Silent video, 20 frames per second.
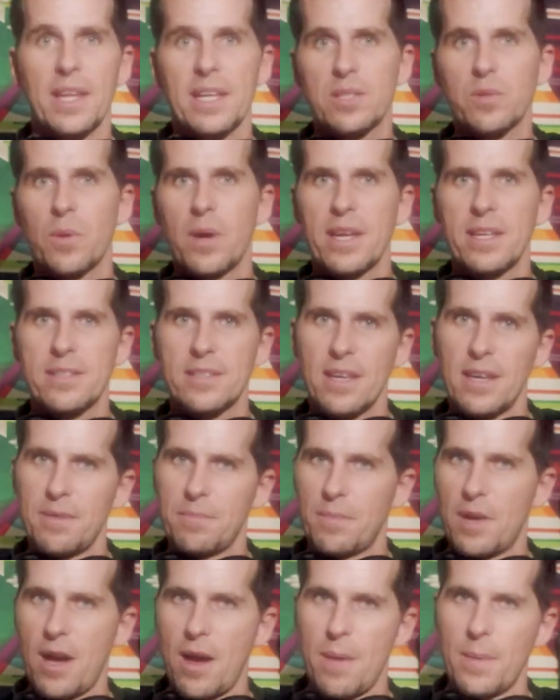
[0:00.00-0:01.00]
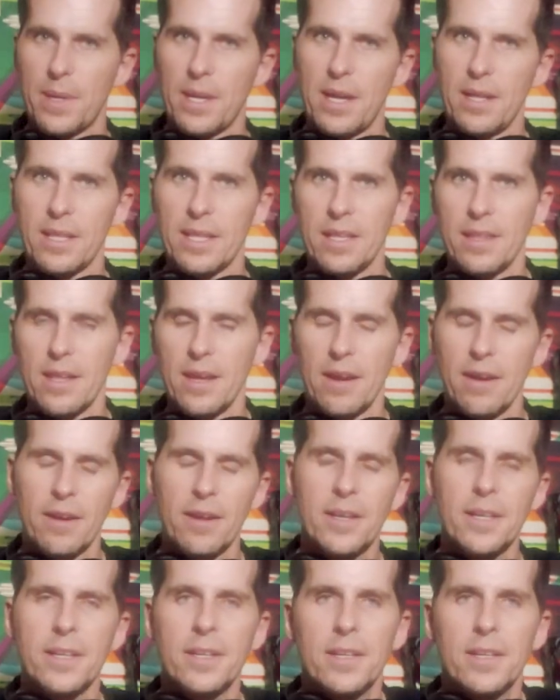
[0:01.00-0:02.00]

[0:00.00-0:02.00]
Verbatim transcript: That's why he sent Muhammad Ali there.